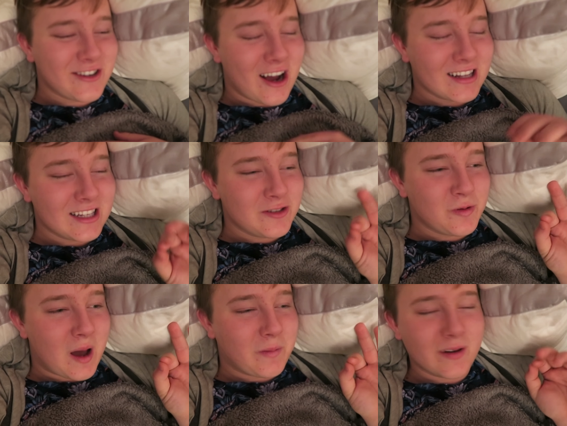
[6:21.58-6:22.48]
Chocolate
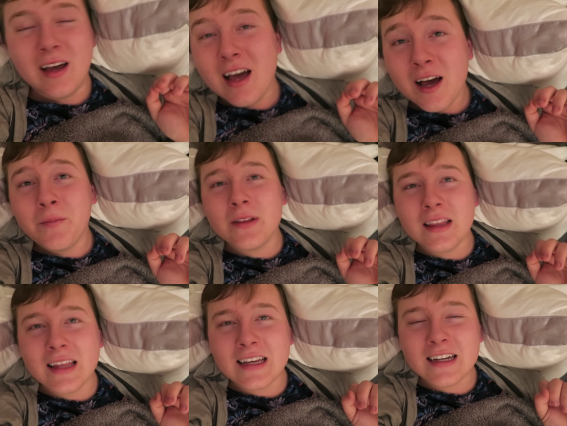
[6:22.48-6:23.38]
dropper. Put
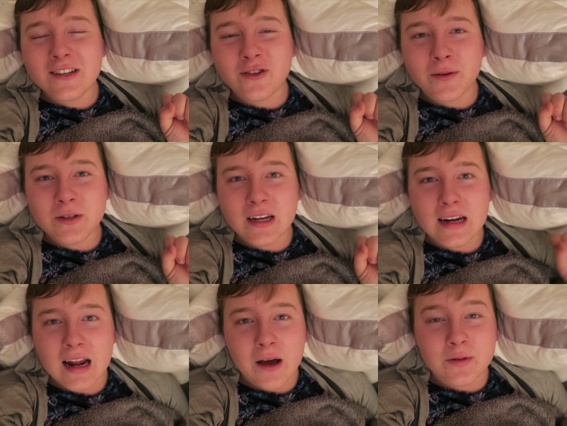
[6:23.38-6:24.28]
the link in the description
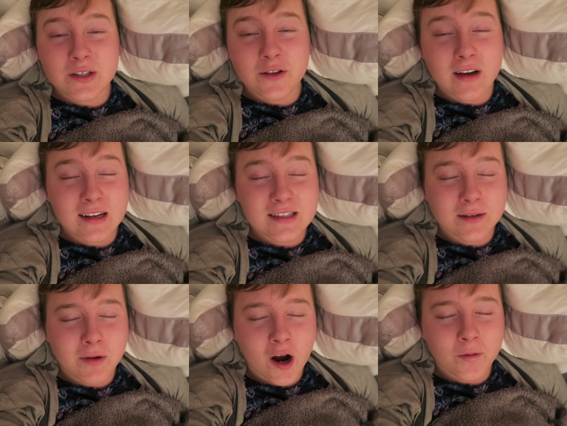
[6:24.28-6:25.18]
and I will see you guys
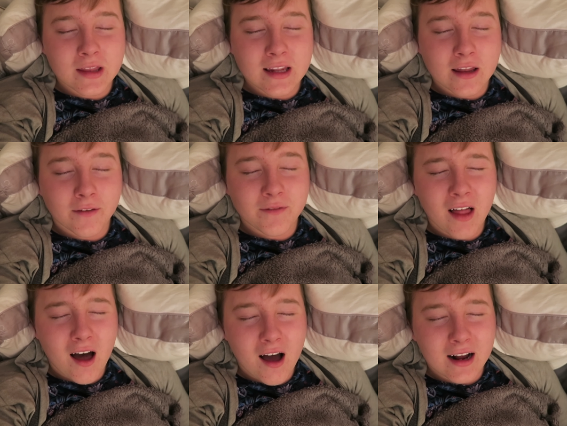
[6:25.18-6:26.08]
tomorrow with another
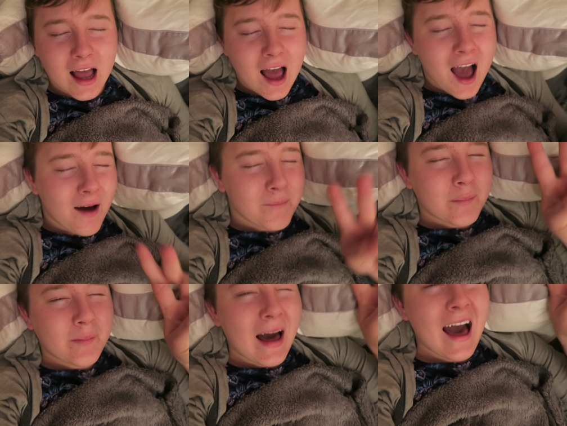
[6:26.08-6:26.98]
vlog.
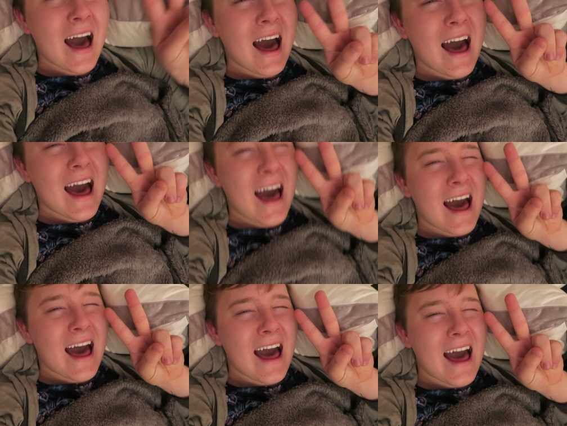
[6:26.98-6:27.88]

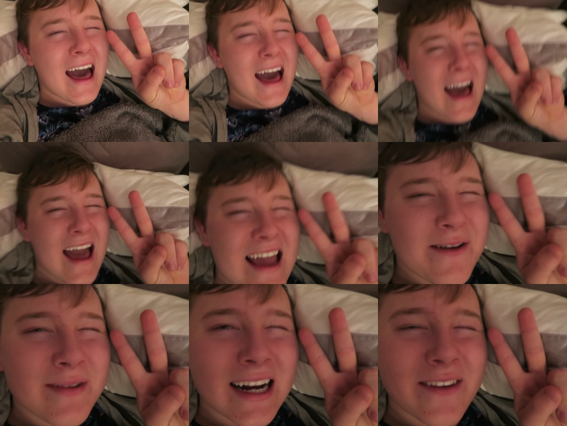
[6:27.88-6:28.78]
Bye!
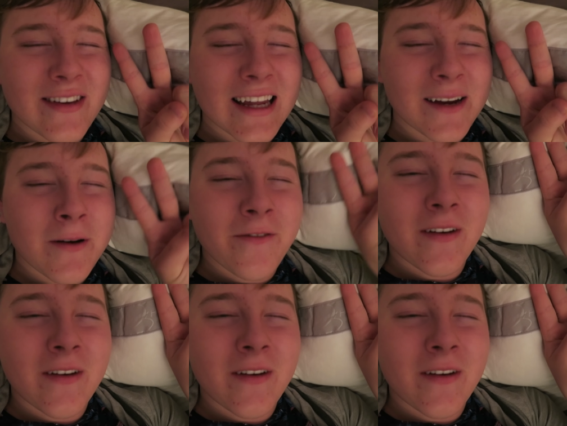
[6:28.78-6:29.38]
I'm not even getting my